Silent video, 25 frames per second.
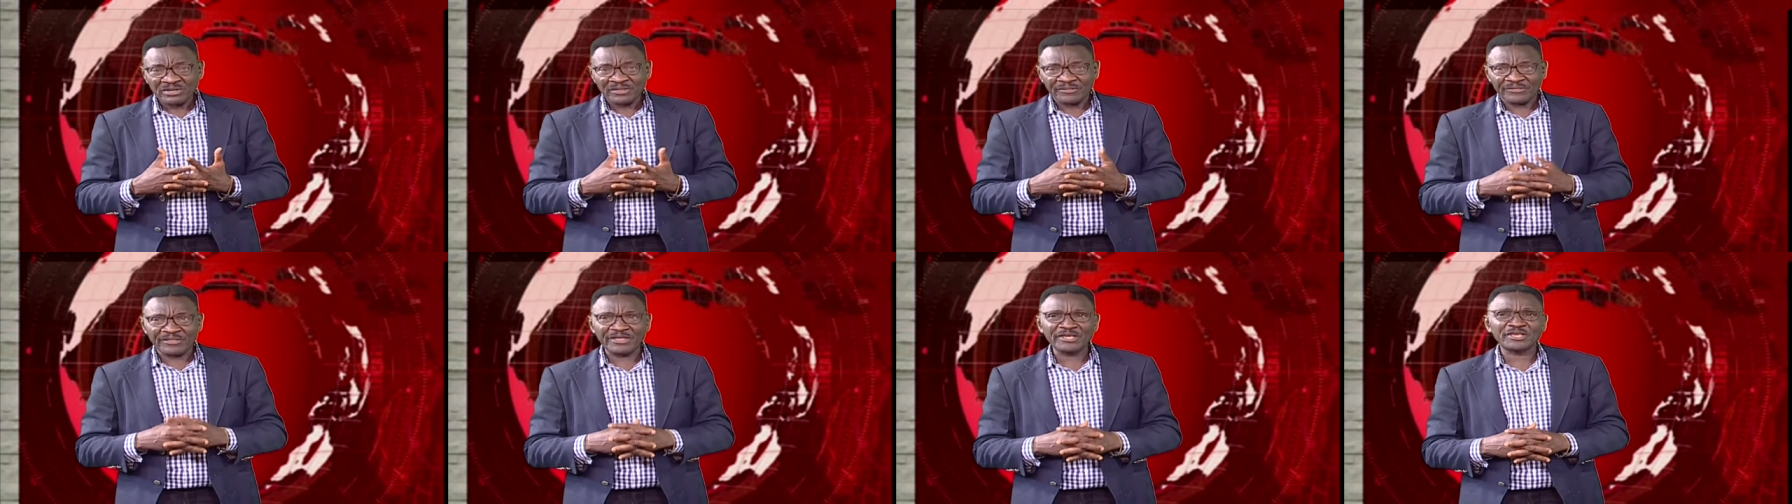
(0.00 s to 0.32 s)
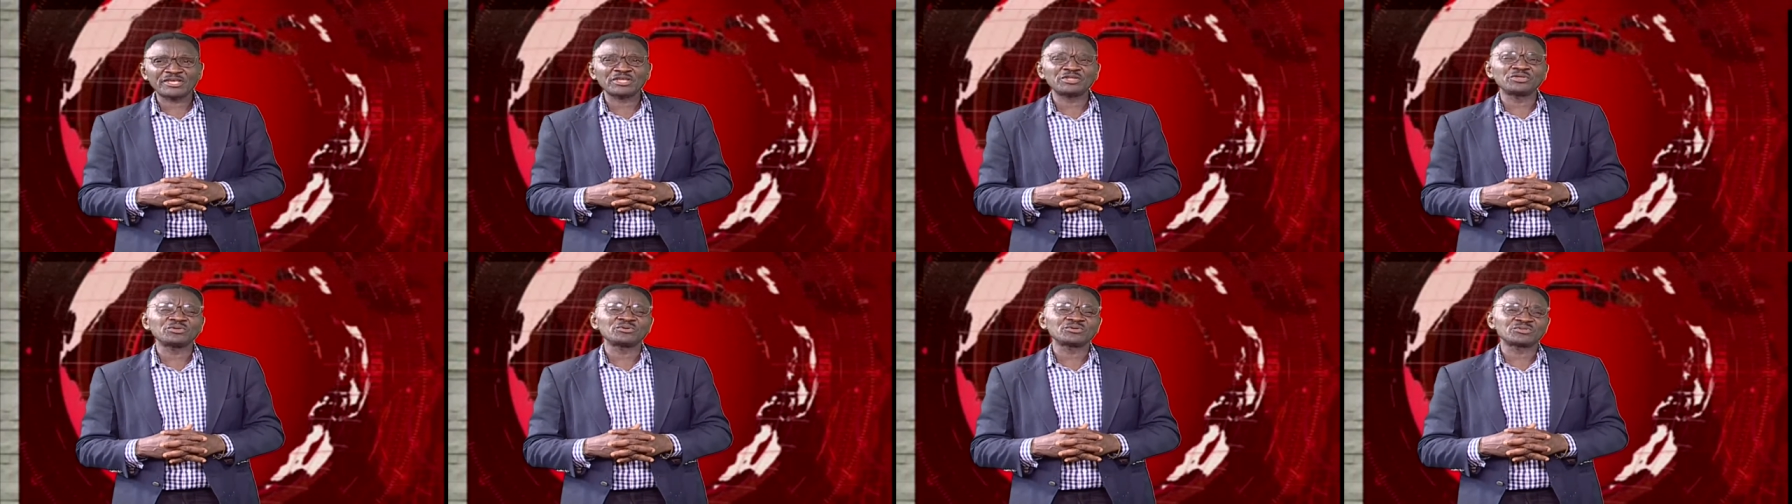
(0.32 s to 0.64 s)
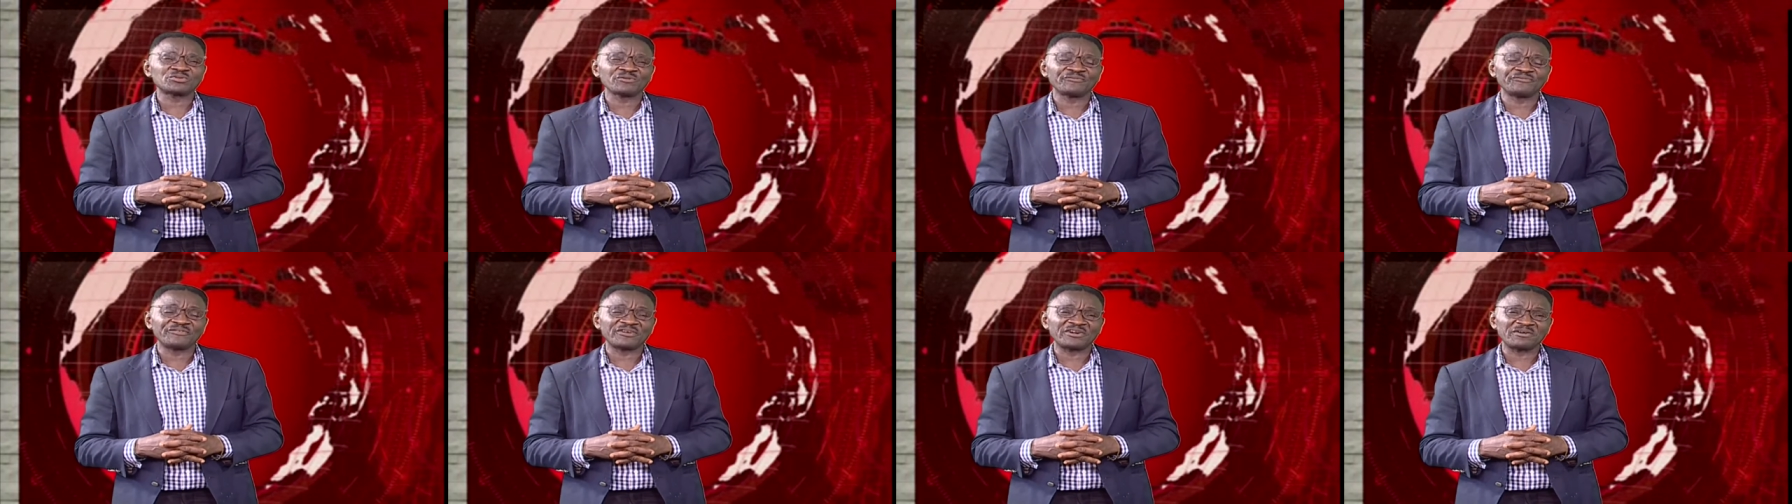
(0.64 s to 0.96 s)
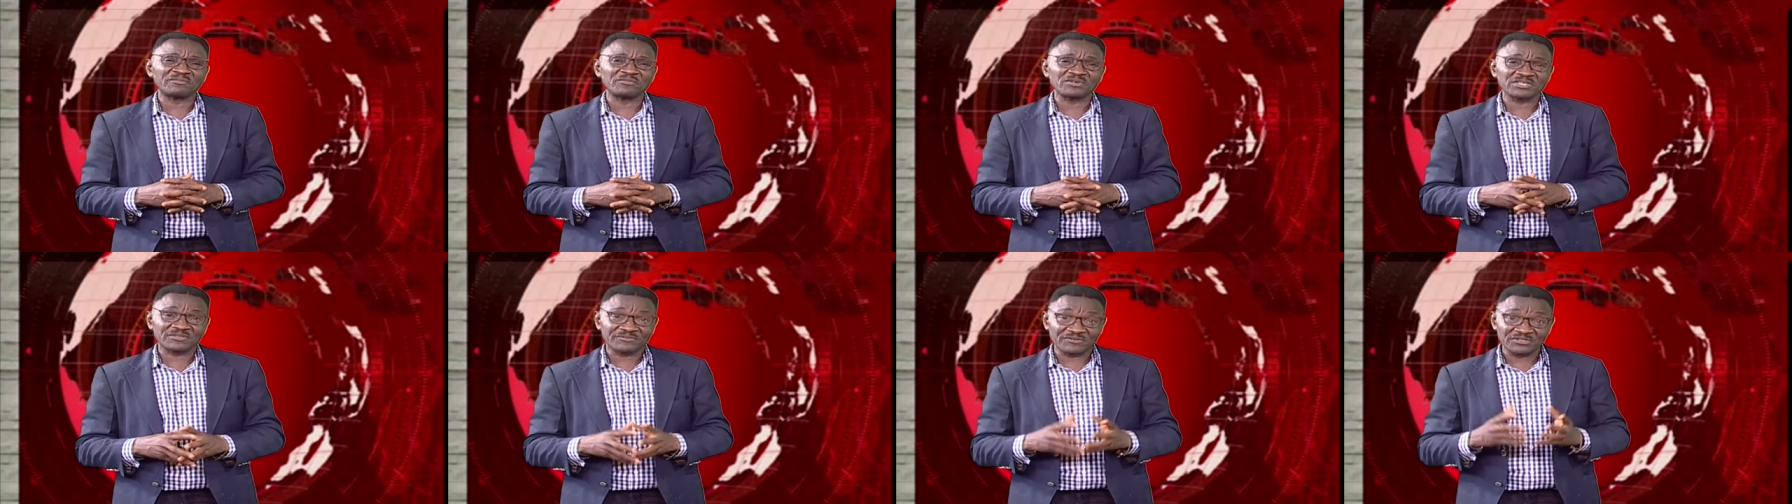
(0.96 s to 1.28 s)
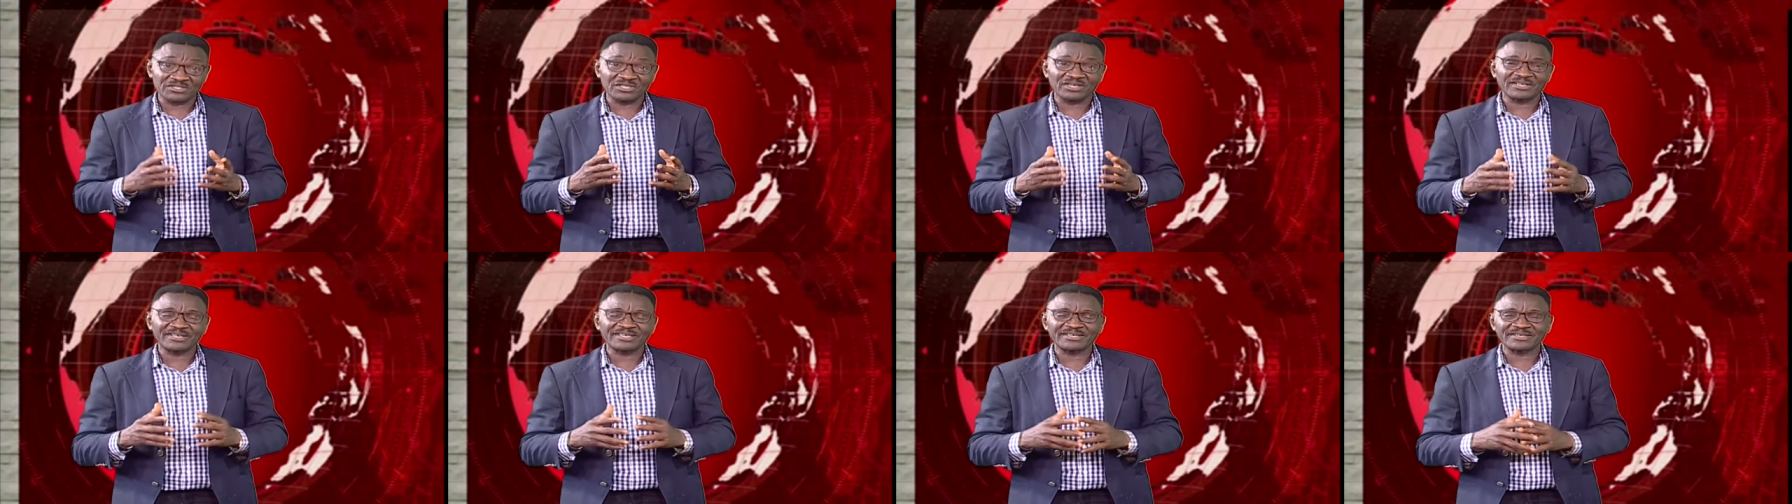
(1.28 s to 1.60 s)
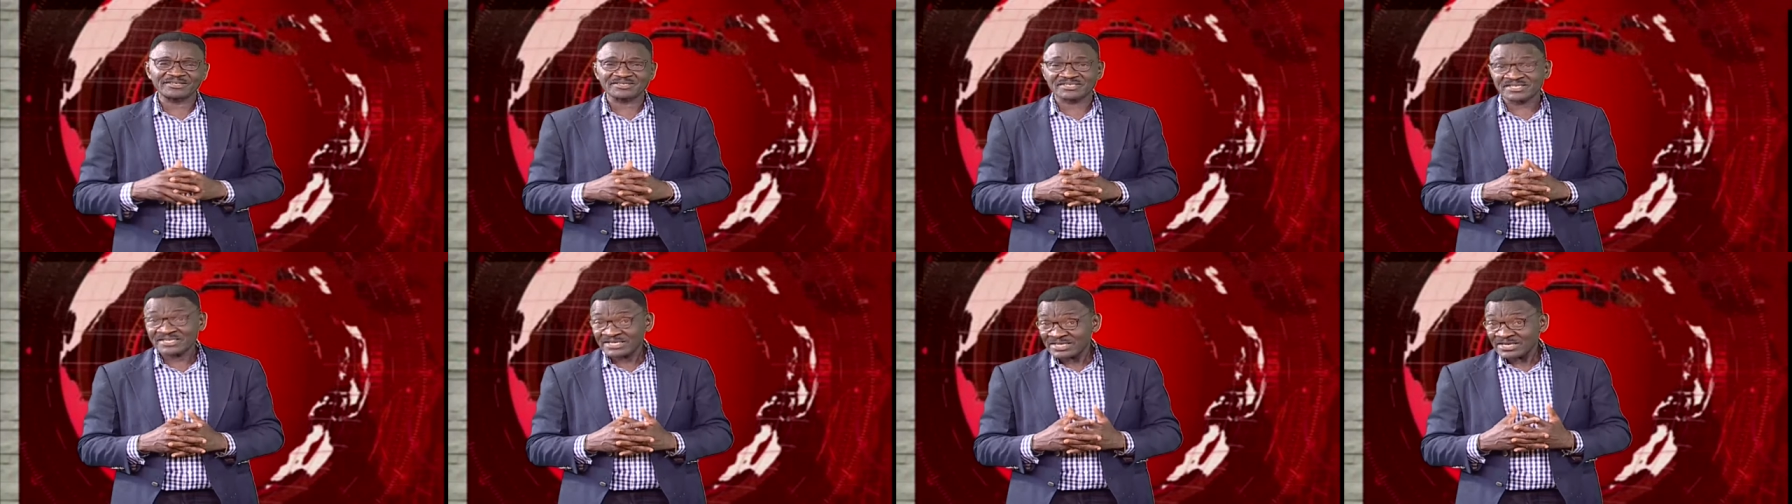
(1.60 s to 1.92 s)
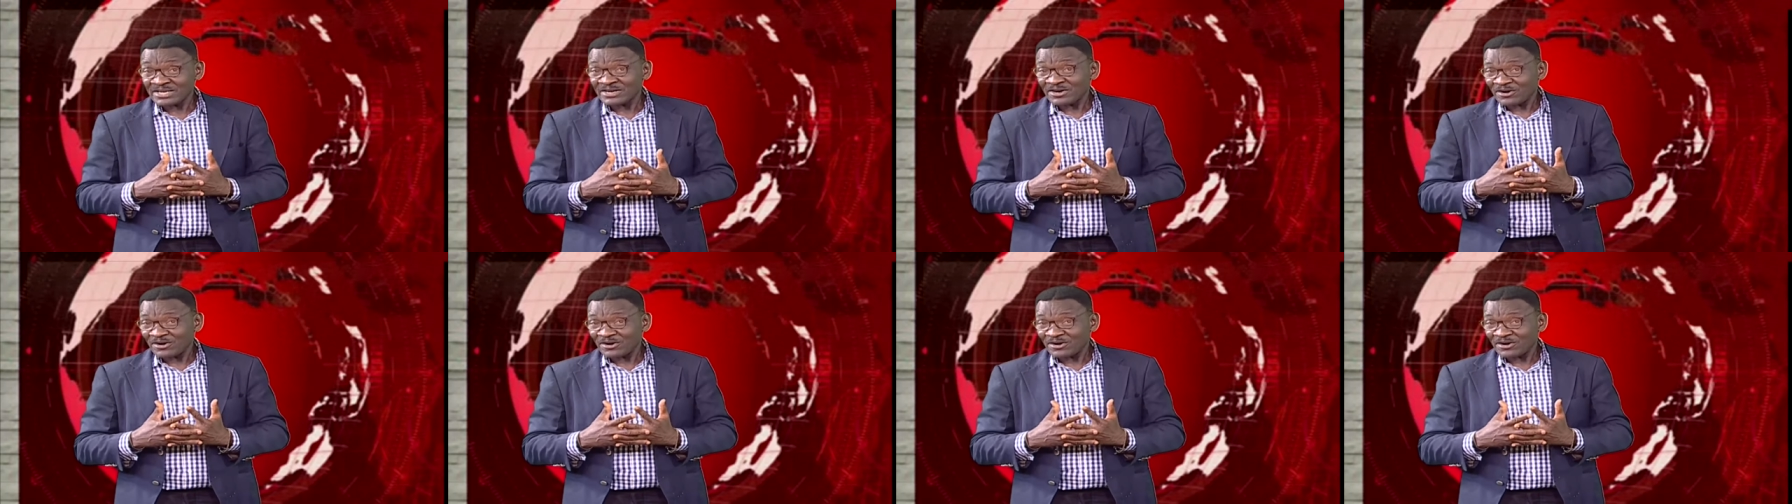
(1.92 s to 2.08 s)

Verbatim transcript: Thanking you so very much for joining us